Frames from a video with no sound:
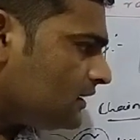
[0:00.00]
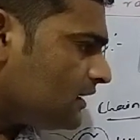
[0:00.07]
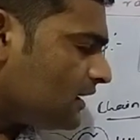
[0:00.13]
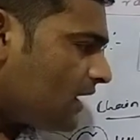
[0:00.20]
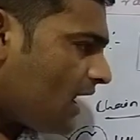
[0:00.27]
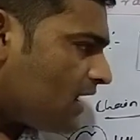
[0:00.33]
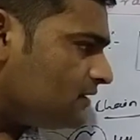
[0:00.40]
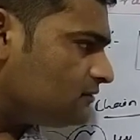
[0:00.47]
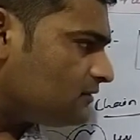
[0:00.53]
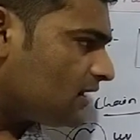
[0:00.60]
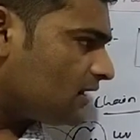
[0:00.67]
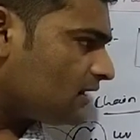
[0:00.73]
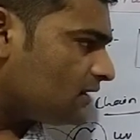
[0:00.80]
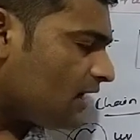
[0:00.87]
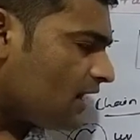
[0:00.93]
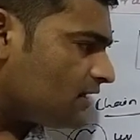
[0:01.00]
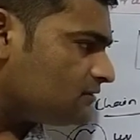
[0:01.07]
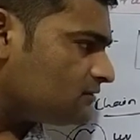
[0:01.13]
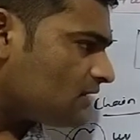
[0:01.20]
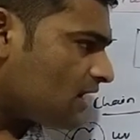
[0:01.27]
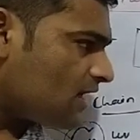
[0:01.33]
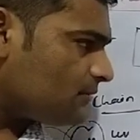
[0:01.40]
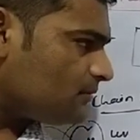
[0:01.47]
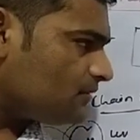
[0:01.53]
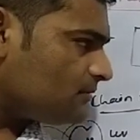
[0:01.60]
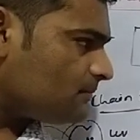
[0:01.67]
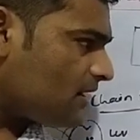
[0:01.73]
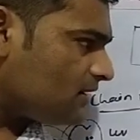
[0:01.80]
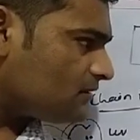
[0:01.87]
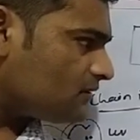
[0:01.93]
Here
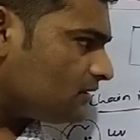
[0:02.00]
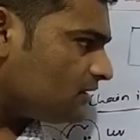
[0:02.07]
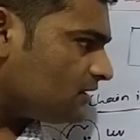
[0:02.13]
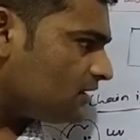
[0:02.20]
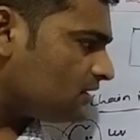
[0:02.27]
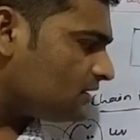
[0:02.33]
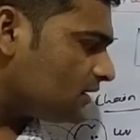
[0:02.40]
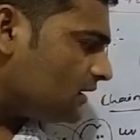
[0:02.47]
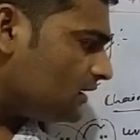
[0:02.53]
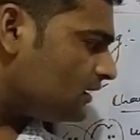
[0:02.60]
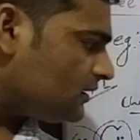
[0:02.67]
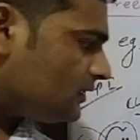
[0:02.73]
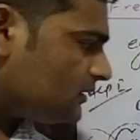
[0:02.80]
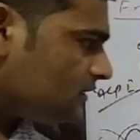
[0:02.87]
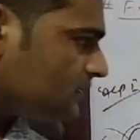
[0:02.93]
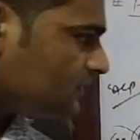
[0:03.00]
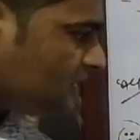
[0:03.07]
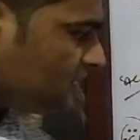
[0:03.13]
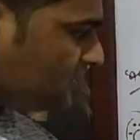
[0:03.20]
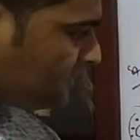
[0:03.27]
hydrocarbon part contain radical,